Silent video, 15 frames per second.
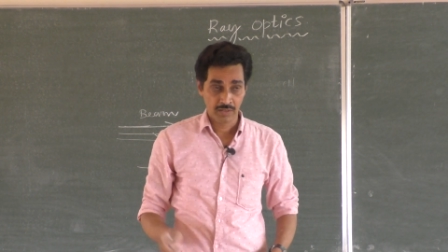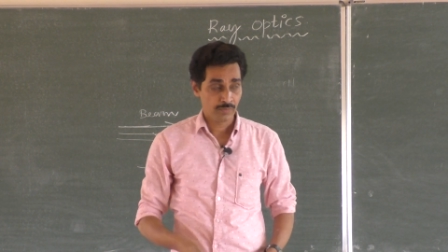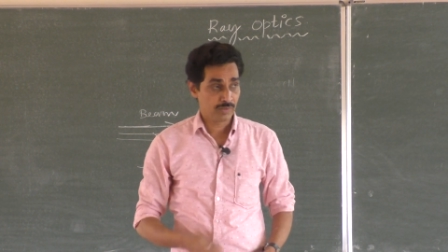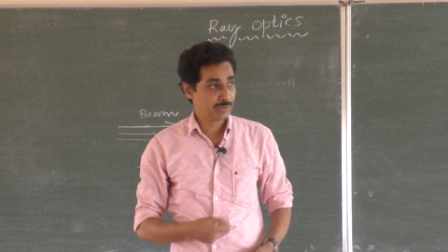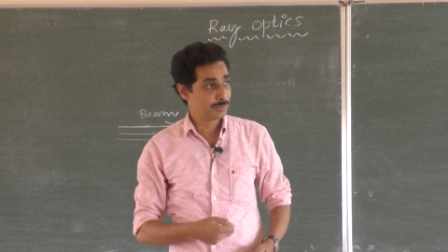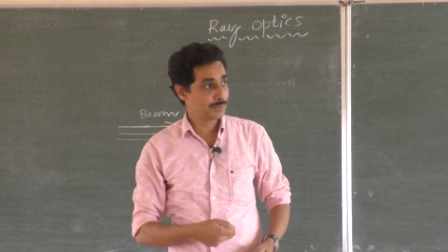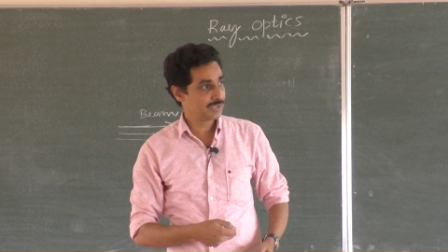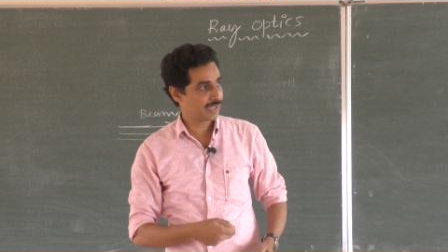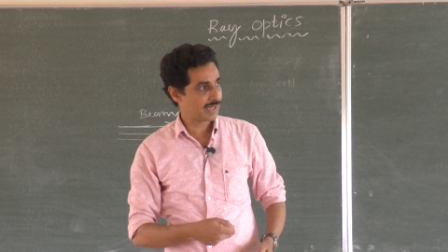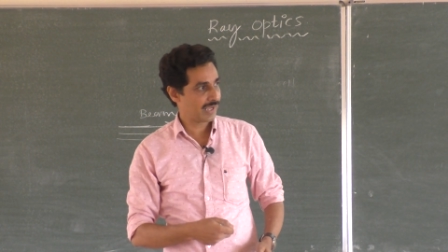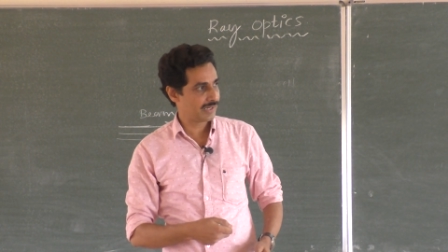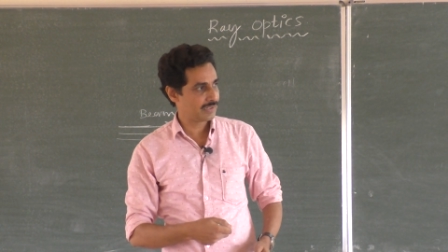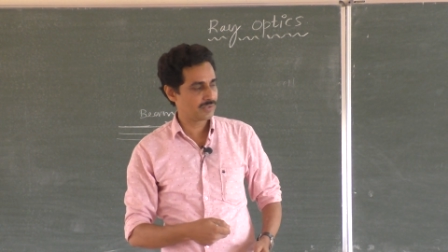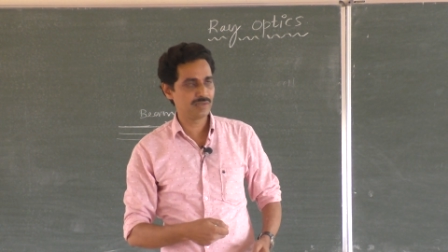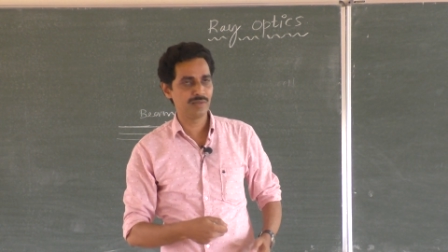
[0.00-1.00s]
When you put a
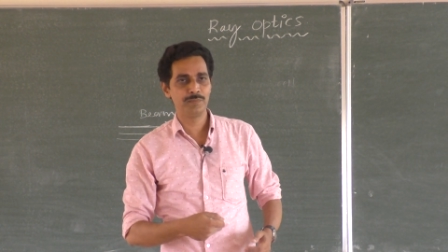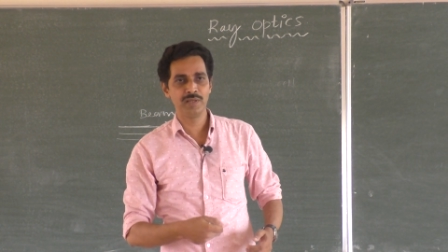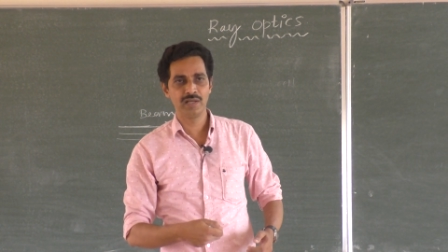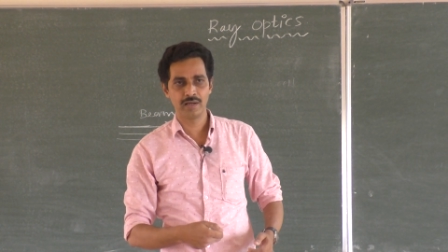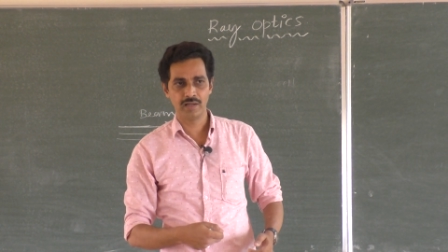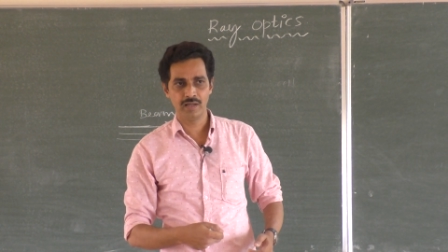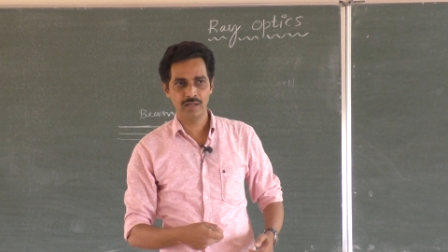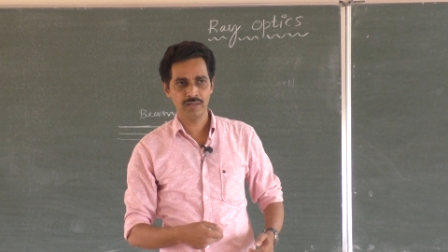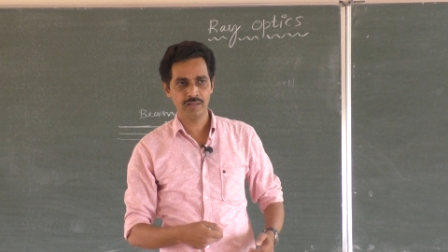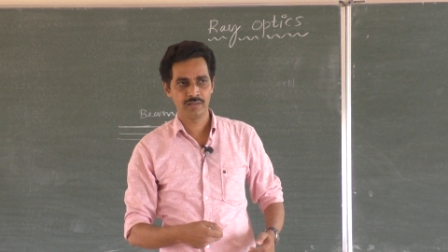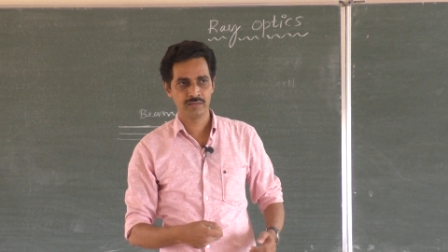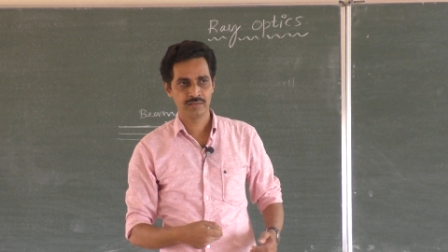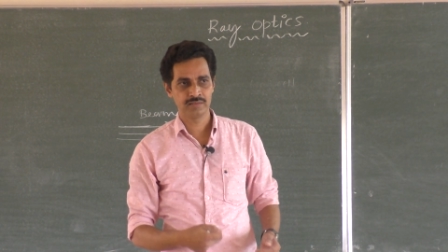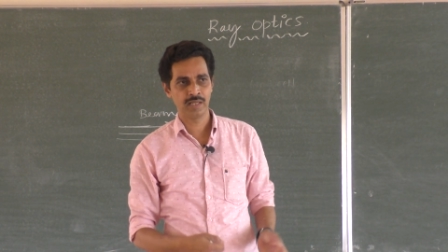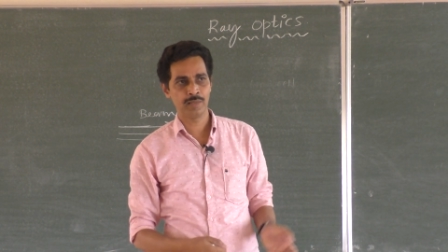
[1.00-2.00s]
light on a mirror,
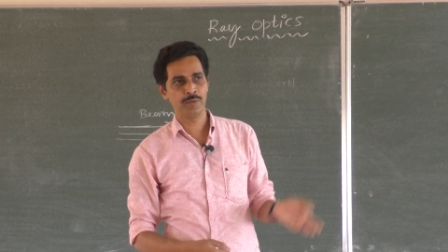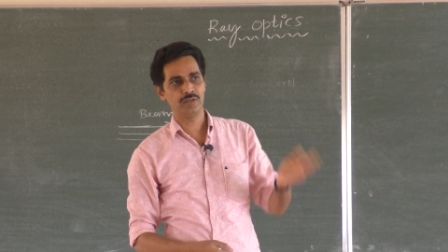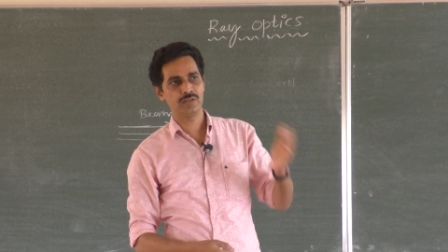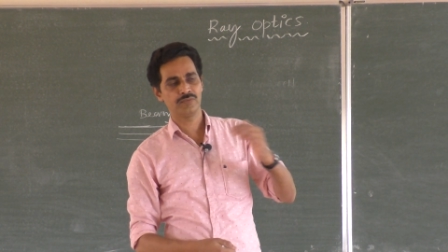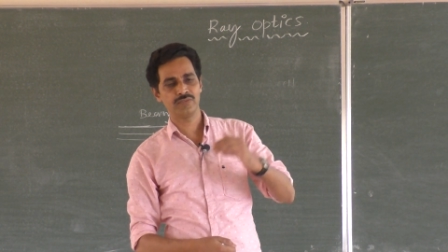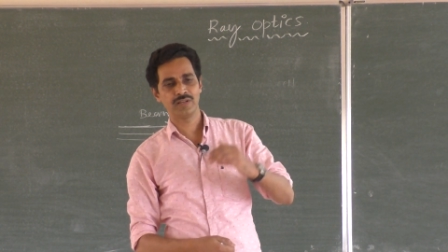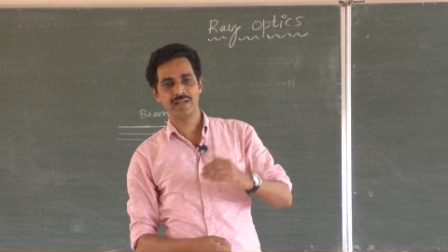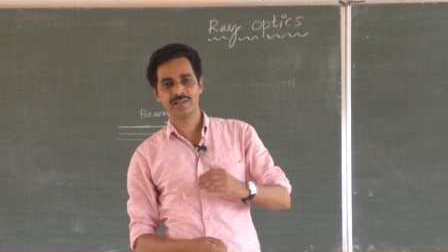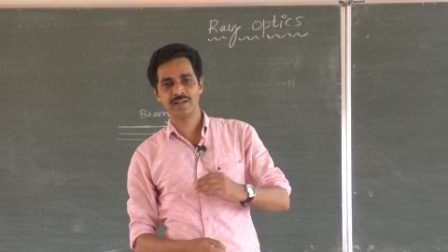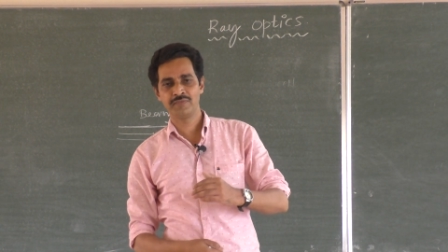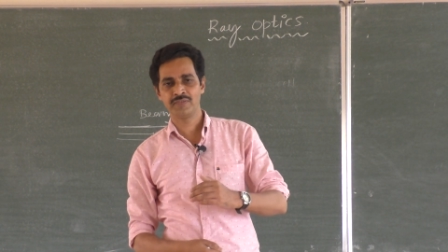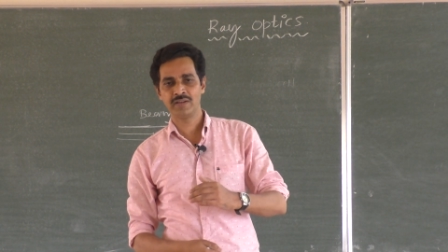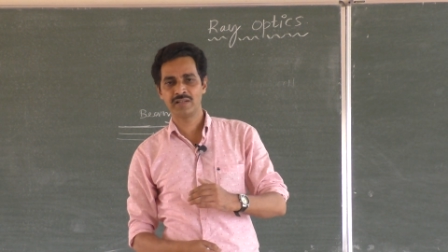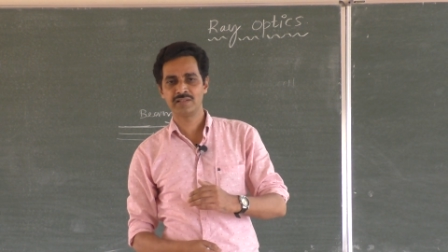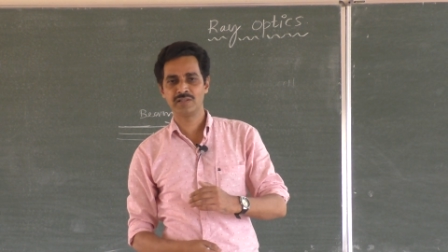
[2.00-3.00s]
the amount of light
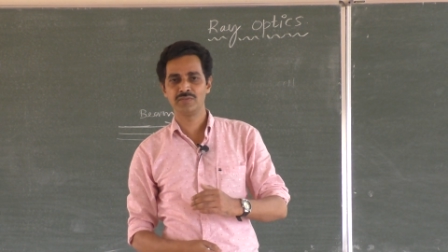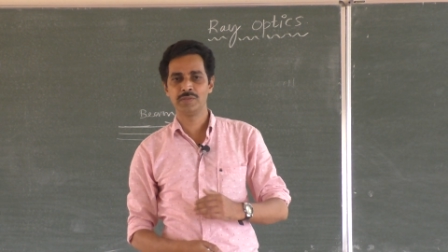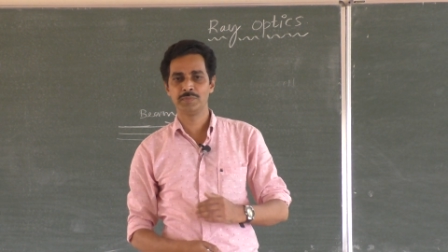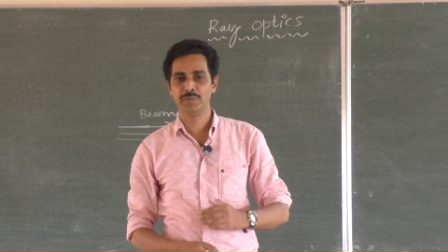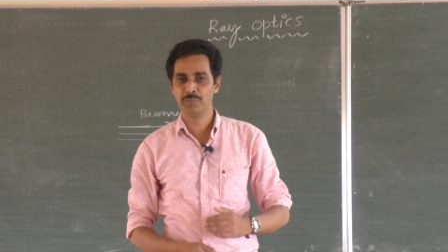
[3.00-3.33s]
reflected will be